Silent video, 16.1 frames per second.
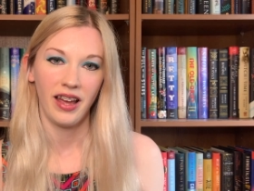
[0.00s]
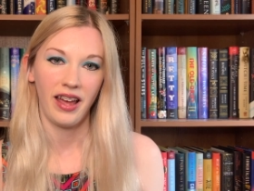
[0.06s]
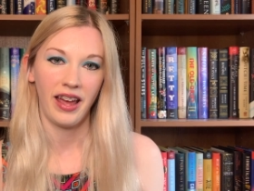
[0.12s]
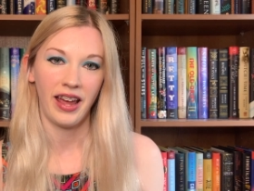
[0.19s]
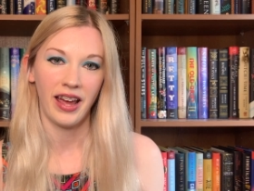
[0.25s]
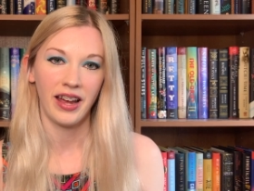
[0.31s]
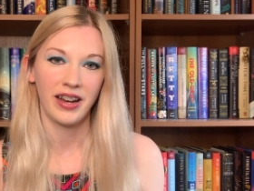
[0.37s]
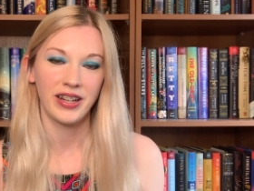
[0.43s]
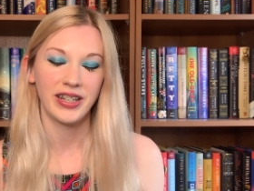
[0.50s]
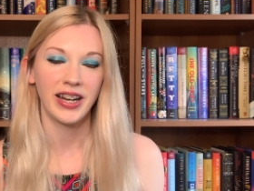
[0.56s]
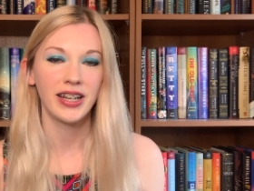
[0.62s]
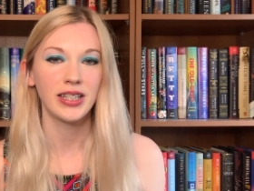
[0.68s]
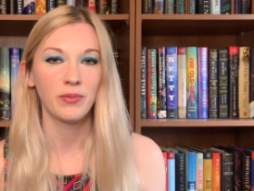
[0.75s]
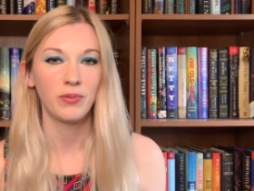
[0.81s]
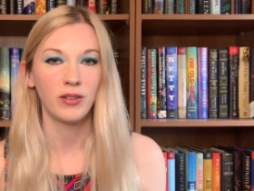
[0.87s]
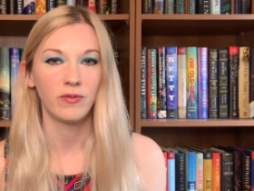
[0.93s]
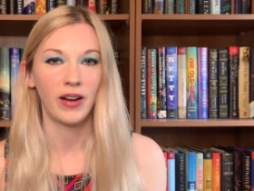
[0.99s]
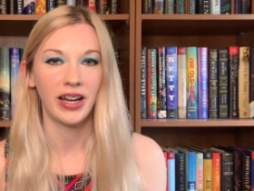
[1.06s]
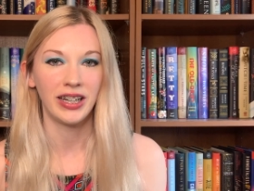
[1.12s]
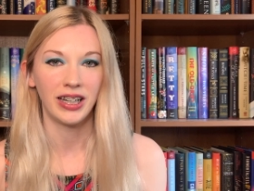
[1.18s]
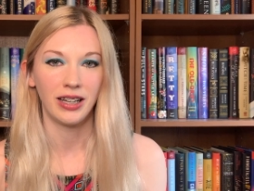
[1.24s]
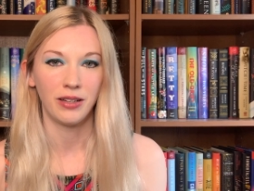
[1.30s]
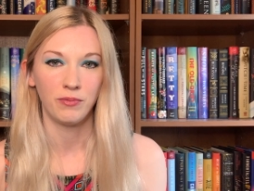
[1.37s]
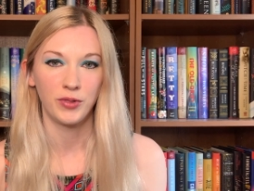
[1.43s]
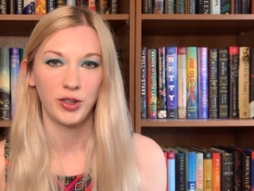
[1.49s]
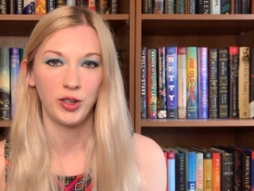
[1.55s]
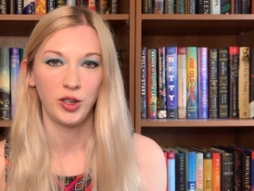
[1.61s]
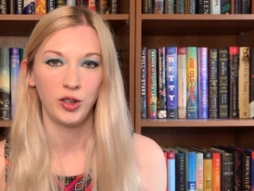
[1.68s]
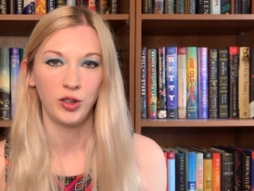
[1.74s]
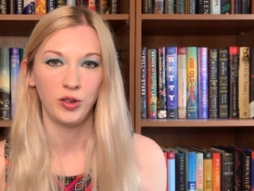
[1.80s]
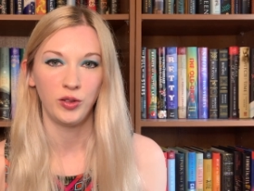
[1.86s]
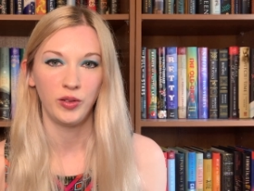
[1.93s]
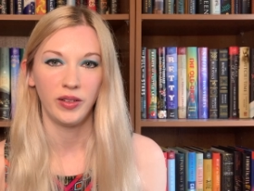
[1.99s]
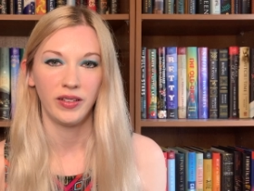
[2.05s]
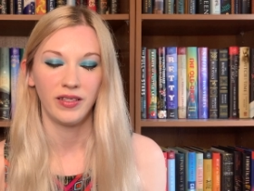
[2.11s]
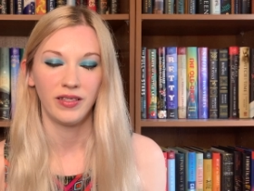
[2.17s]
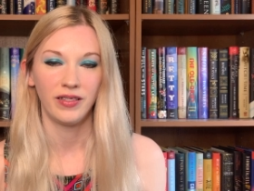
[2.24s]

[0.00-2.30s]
and she ends up inviting him to